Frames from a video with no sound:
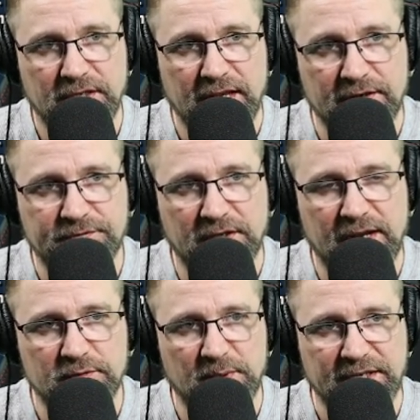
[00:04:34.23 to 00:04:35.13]
in front of
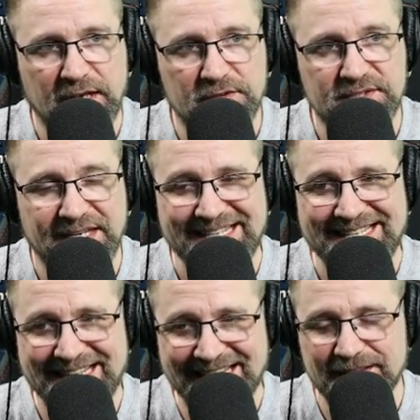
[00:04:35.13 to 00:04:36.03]
everybody else and to
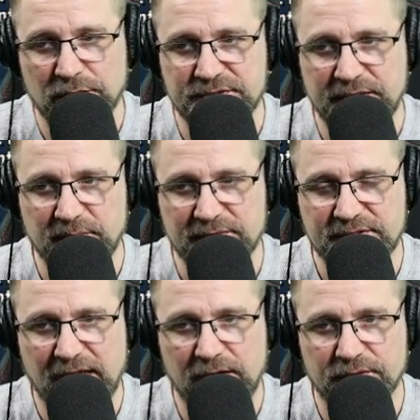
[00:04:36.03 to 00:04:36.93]
get those debuffs
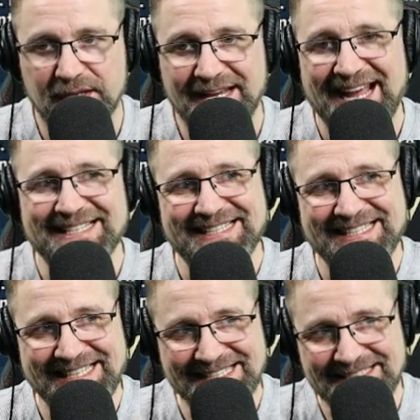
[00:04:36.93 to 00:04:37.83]
down and to
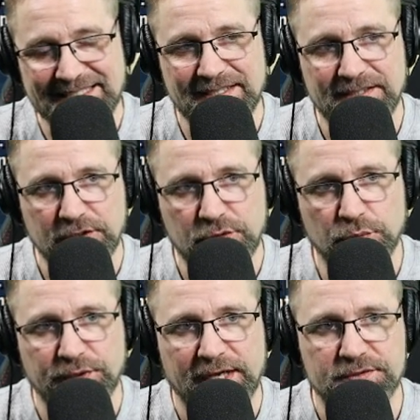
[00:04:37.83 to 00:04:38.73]
get the
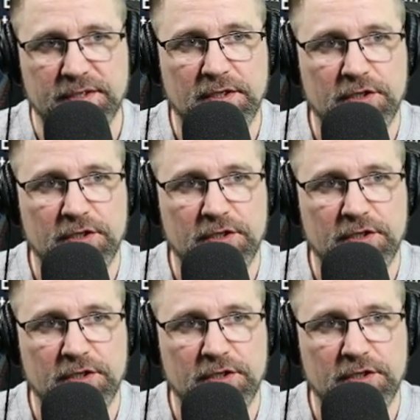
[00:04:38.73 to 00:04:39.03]
cooldowns.